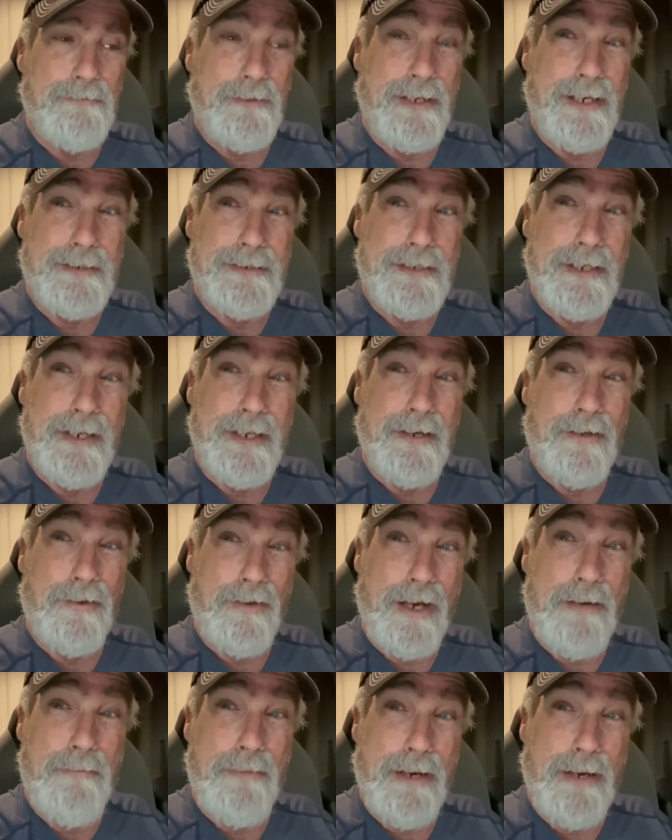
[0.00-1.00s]
but he said he can
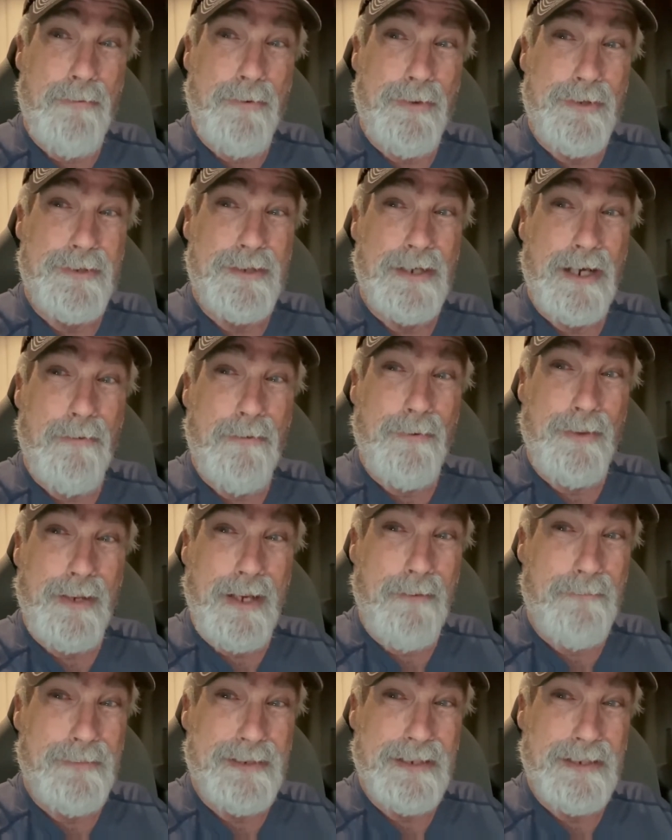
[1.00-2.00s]
line me up with a job with
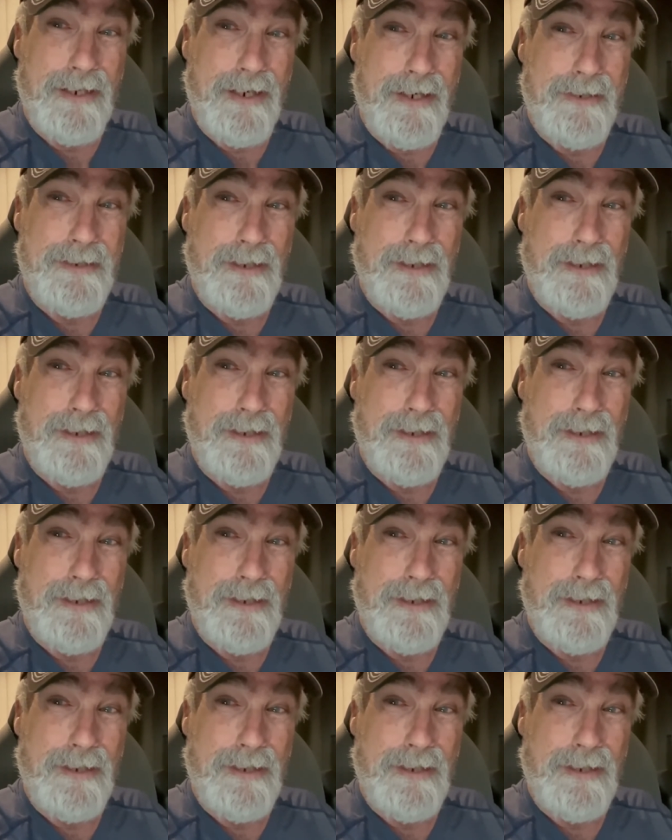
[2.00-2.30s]
MCI